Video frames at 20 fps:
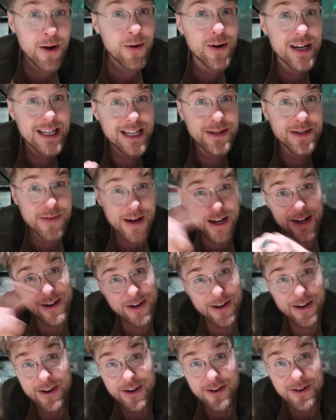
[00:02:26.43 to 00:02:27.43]
which is what a
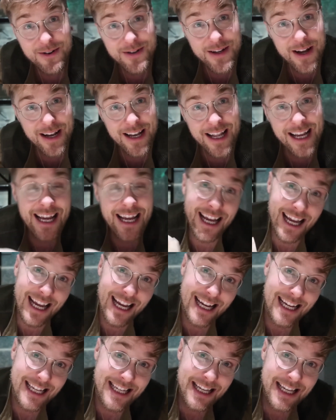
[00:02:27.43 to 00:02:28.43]
cookie or croissant
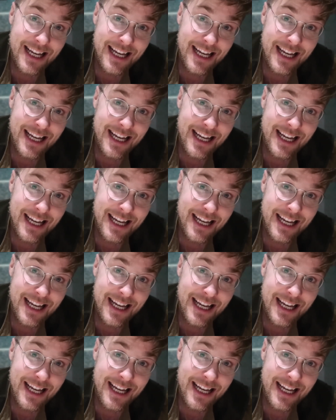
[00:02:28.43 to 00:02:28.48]
is